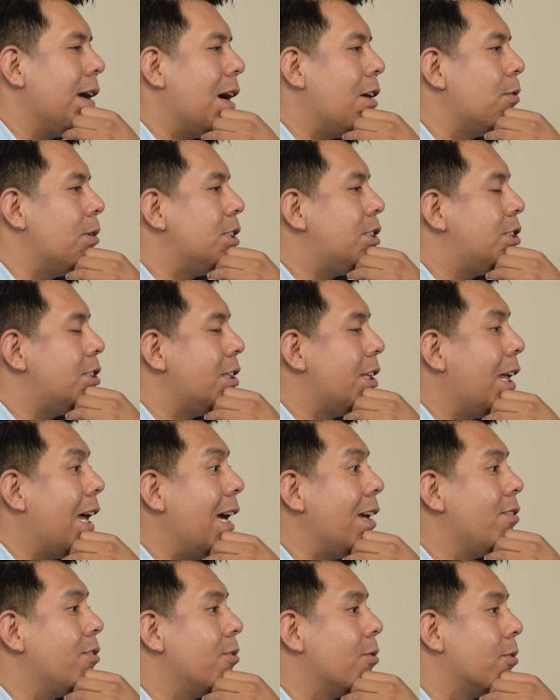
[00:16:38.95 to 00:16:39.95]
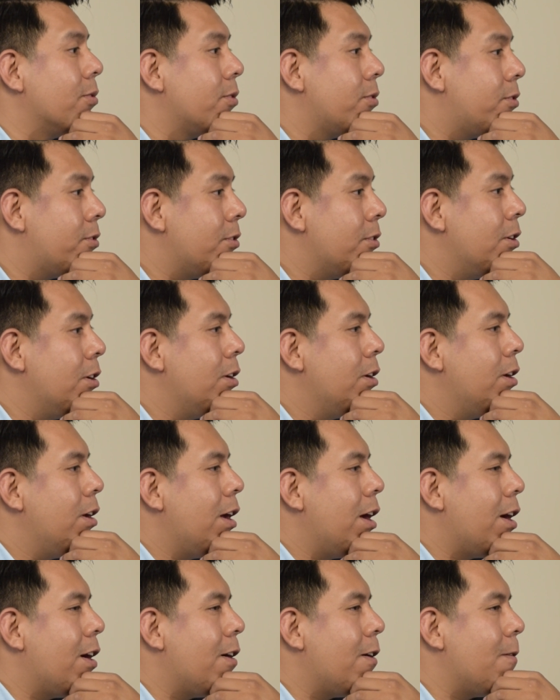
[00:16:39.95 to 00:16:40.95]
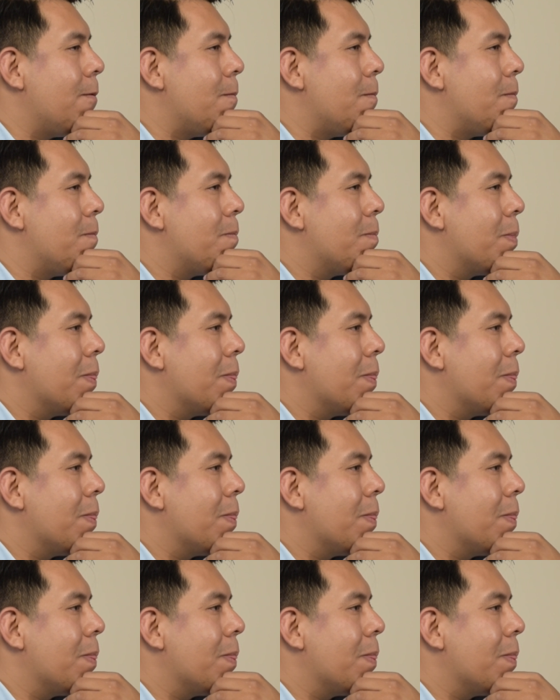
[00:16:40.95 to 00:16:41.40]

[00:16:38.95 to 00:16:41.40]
outreach to the high schools? Um,